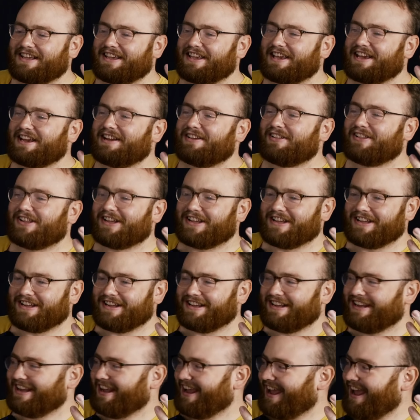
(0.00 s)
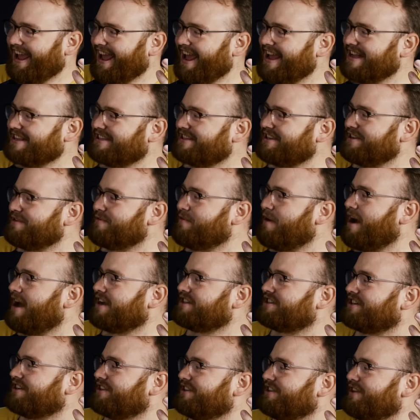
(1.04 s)
giggling. Well, that was as me. You
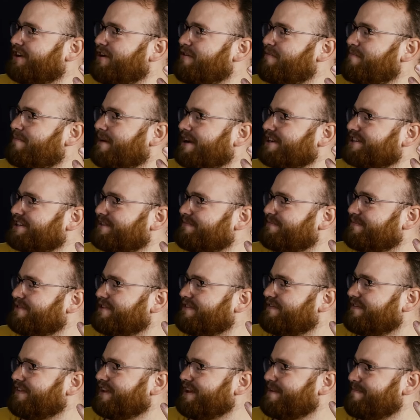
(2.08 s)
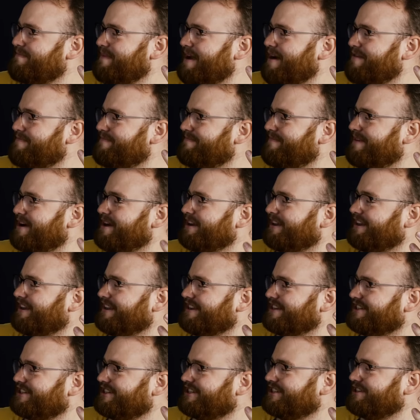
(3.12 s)
watch a low-budget movie about
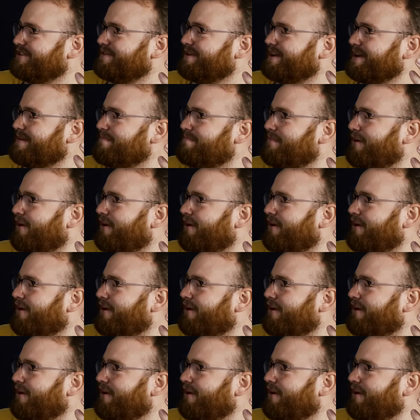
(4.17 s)
monkeys shooting